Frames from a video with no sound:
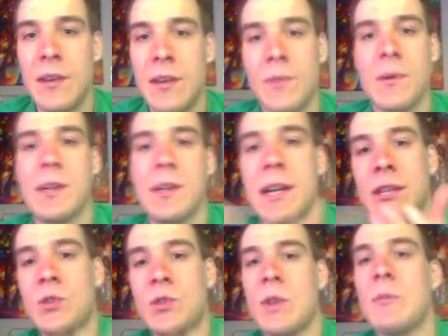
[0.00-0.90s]
Water
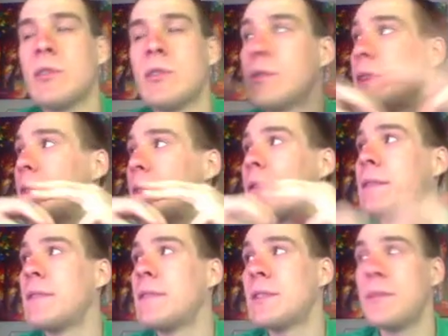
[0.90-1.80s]
has trouble surrounding the
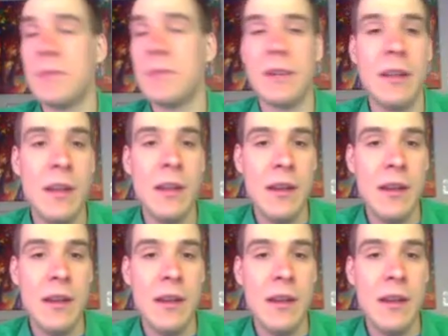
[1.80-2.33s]
vegetable oil.